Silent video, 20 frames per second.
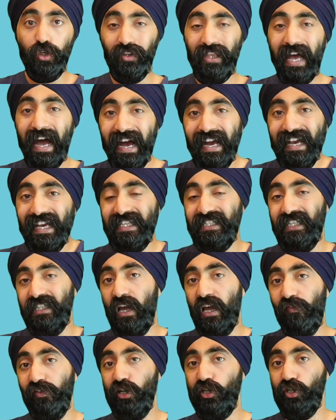that is a
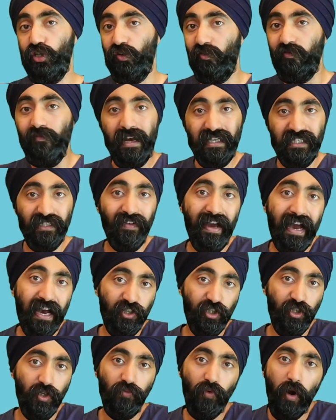definition of massive
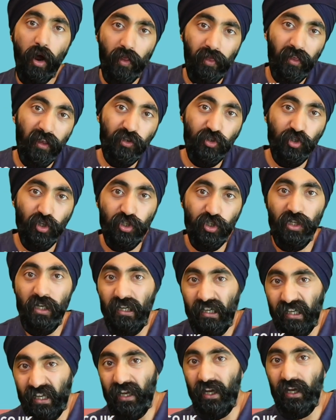action rather than just
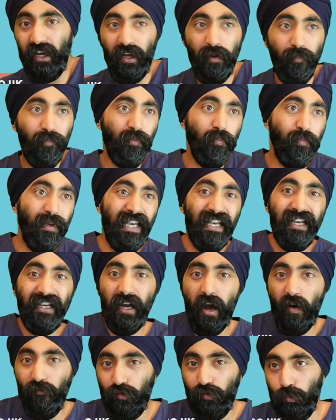um, being
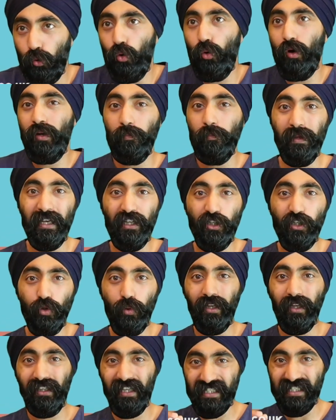comfortable and being
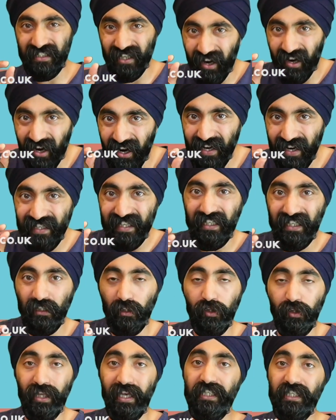doing these tiny little
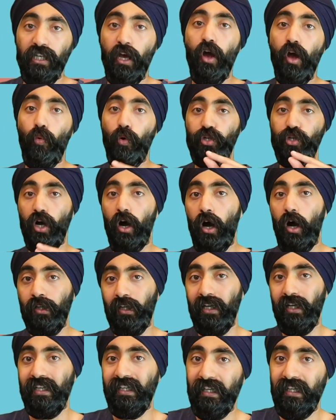things which aren't
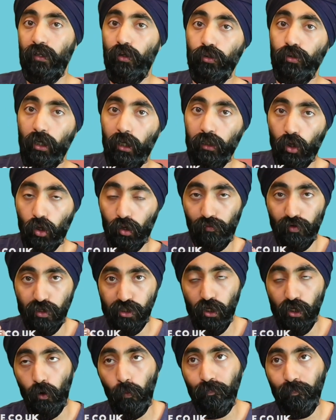gonna yield a lot of
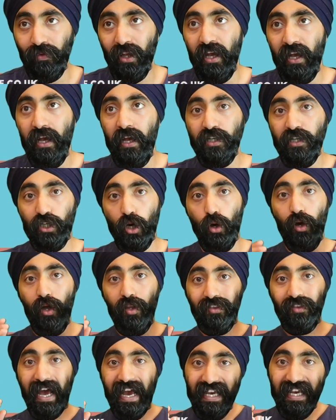result. So
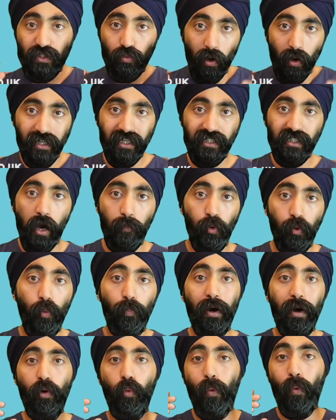that is one example,
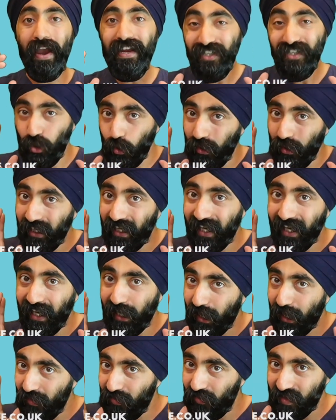but wait till you
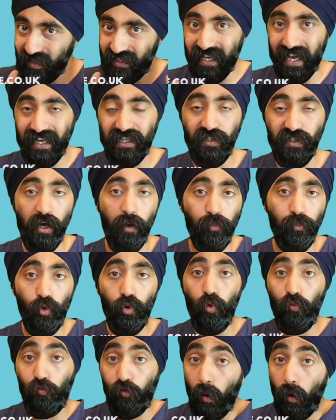hear this next
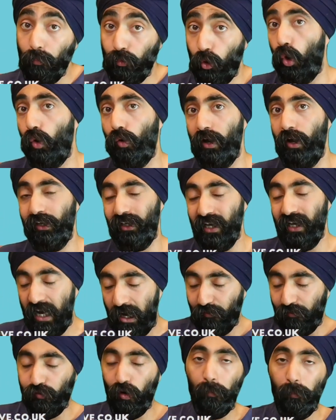example from Laura. You're gonna hear
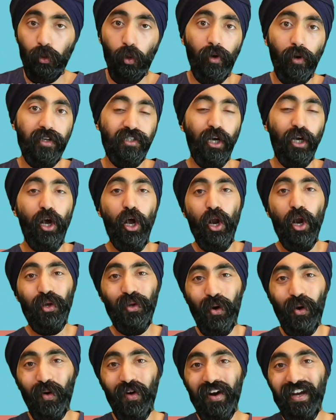it from Laura. So
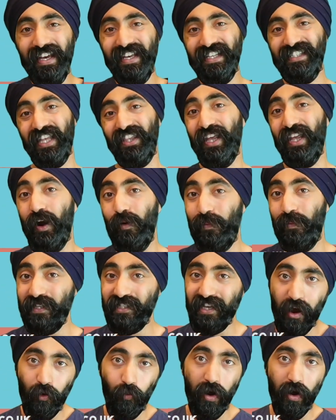Laura is the therapist
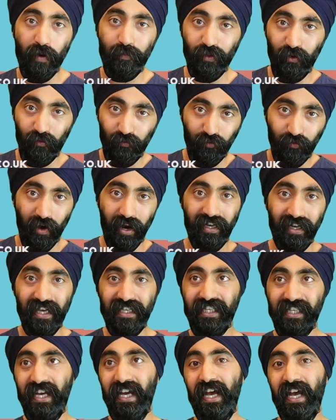that I work with on
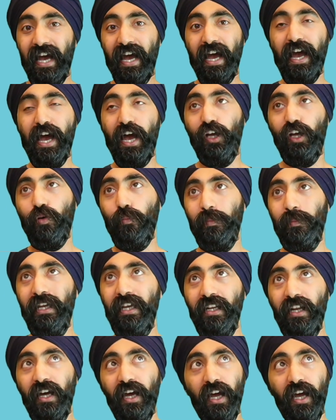Fridays. Uh, me
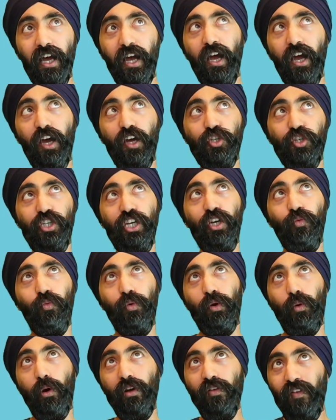and her, she we
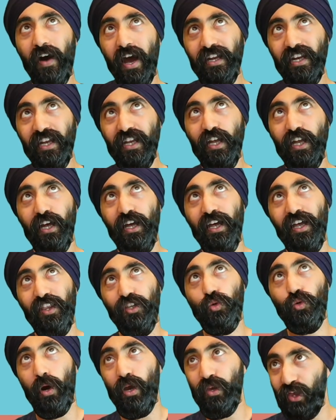qualified uh,
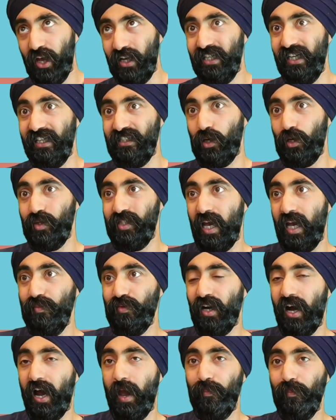2013, so same
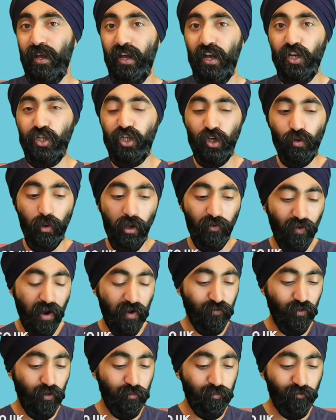time. She qualified
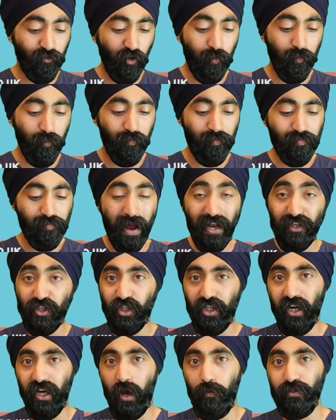from, from
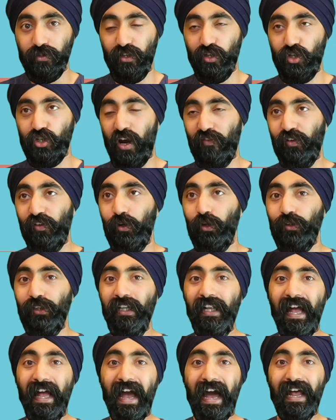Manchester, I was in Sheffield,
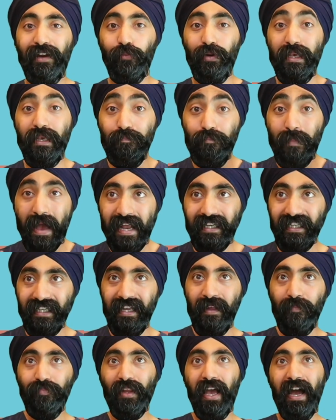and we met
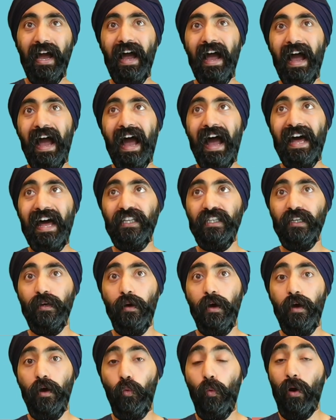uh, at
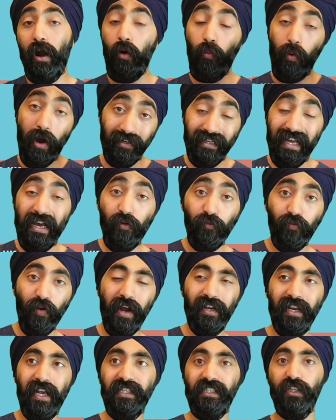uh, where I work now on
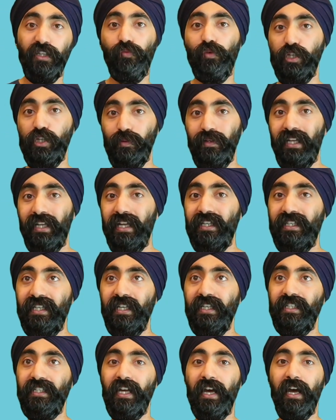Fridays at the Richmond
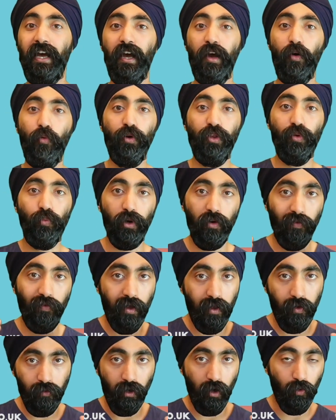Dentist uh, with one of
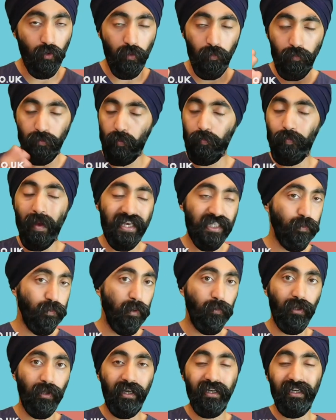my, you know, the, the, best
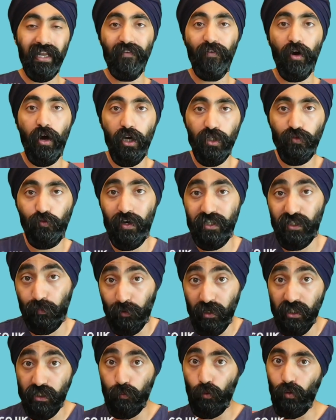people I can ever ask for as a
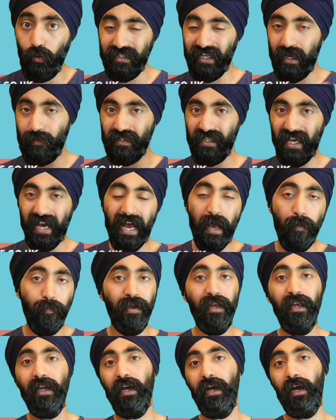principal. His name is Hap.
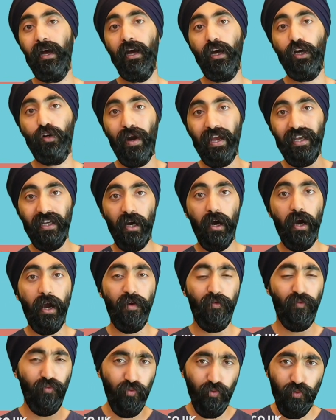Uh, great guy,
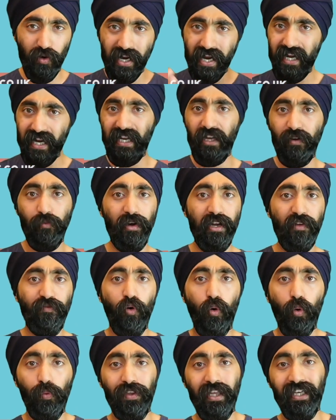really, really
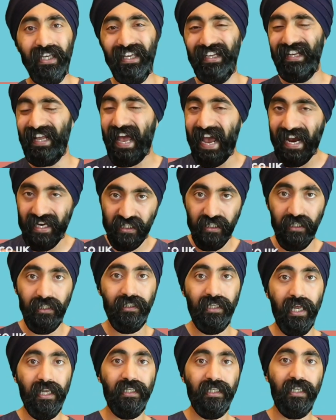forward thinking, excellent
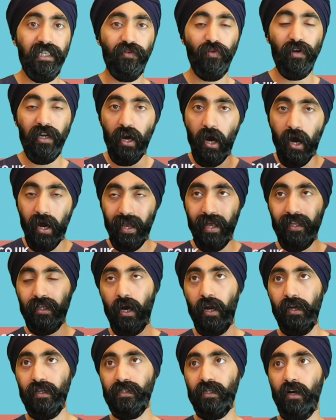dentist, really high end
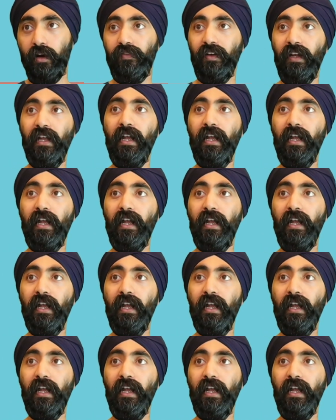kind of stuff.